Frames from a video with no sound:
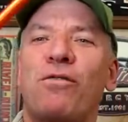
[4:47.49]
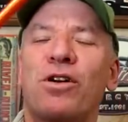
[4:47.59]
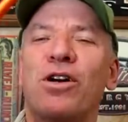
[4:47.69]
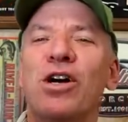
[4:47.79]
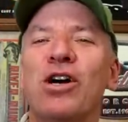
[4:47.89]

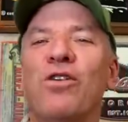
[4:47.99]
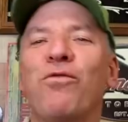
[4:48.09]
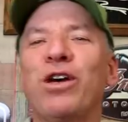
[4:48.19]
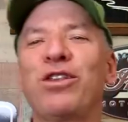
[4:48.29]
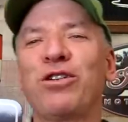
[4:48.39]
over
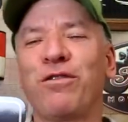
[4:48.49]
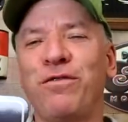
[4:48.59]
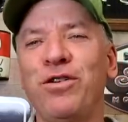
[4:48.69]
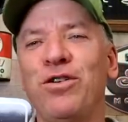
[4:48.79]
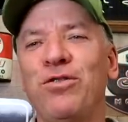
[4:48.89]
with your
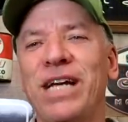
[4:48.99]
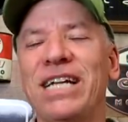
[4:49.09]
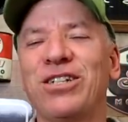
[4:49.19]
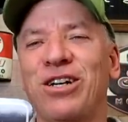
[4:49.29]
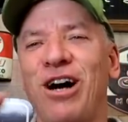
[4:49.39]
food
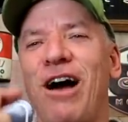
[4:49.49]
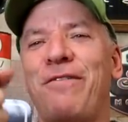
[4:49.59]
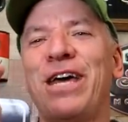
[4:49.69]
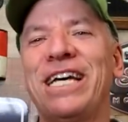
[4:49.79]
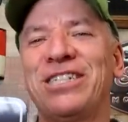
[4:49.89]
and your
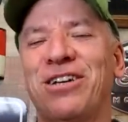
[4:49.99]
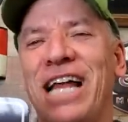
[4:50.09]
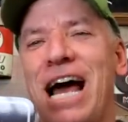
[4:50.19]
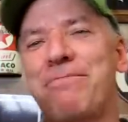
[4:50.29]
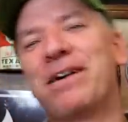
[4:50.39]
coffee in your
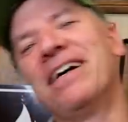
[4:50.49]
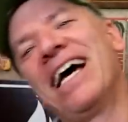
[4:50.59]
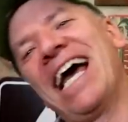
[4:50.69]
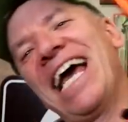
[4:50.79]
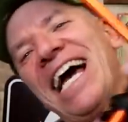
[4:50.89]
lap,
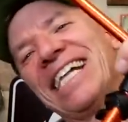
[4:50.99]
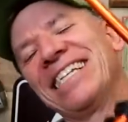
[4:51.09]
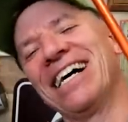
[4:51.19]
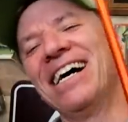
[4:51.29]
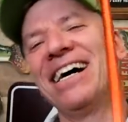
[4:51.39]

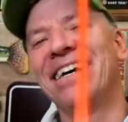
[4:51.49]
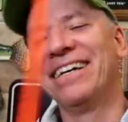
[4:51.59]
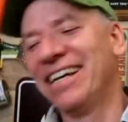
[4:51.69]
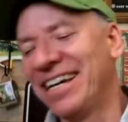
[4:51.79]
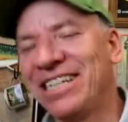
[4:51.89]
and
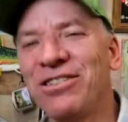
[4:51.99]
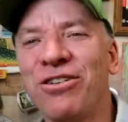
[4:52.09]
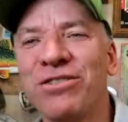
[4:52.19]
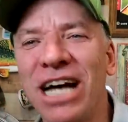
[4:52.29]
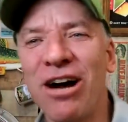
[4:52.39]
you'll
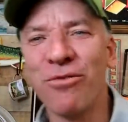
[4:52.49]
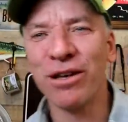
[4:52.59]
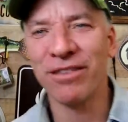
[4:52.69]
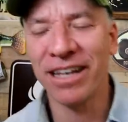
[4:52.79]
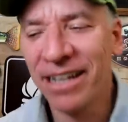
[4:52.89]
go down
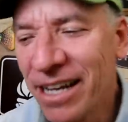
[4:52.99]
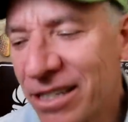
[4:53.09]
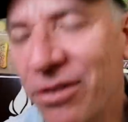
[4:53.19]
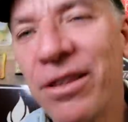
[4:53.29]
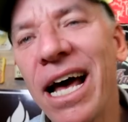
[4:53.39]
with it.
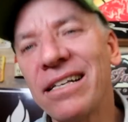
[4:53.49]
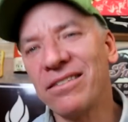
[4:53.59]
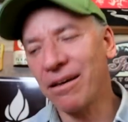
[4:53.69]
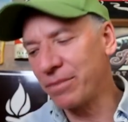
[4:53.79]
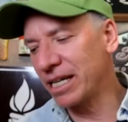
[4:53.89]
So
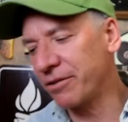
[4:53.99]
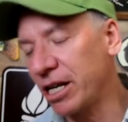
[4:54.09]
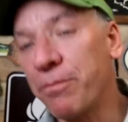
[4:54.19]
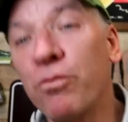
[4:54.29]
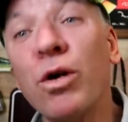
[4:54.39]
that's something that
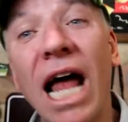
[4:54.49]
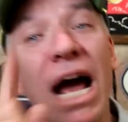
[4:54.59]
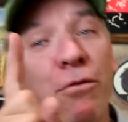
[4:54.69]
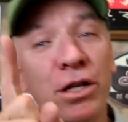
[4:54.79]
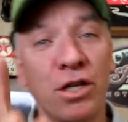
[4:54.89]
would help. What
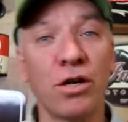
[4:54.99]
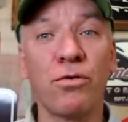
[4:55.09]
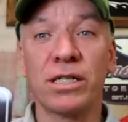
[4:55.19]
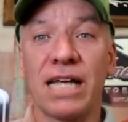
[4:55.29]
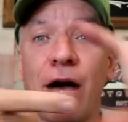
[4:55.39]
I would
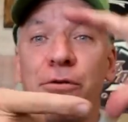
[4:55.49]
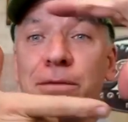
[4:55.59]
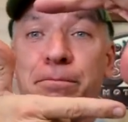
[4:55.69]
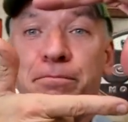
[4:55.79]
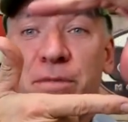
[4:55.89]
do is I would